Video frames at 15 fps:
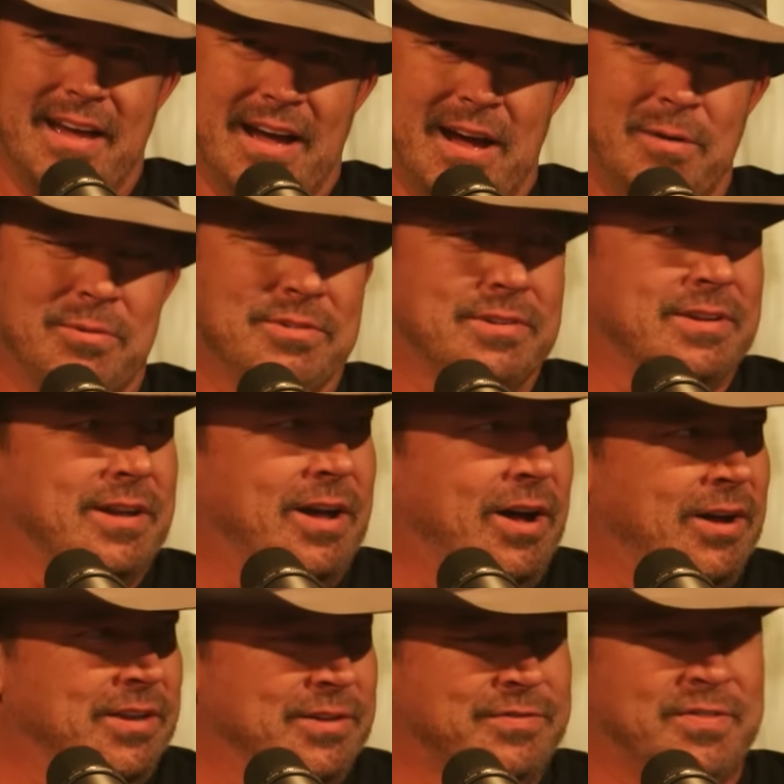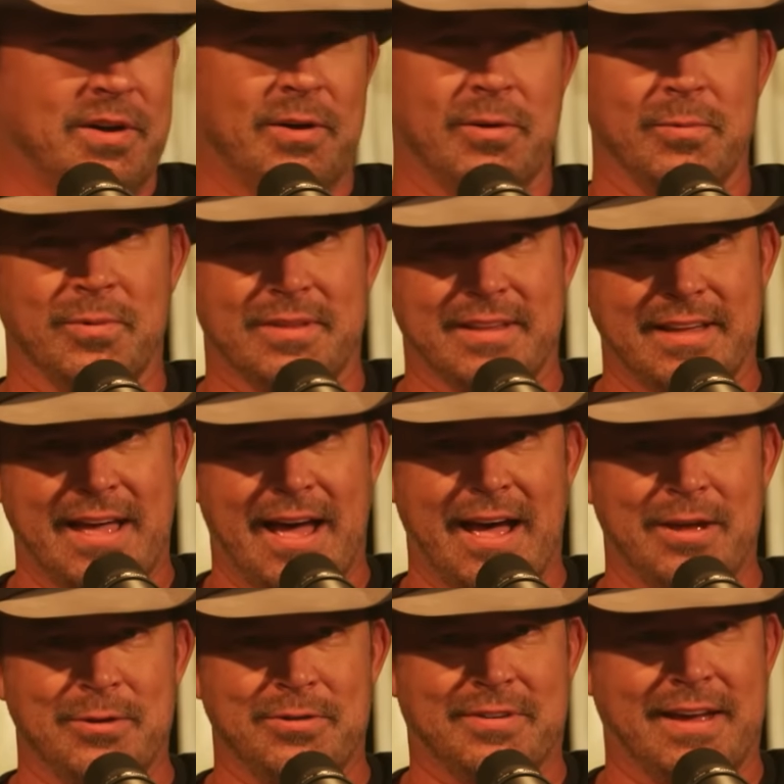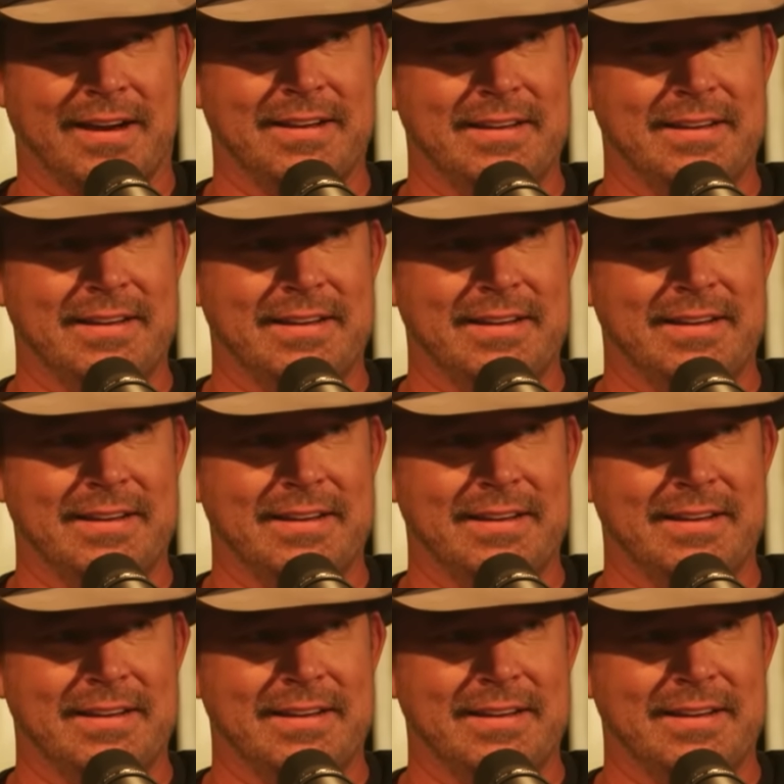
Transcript: On the phone with the guy who's kind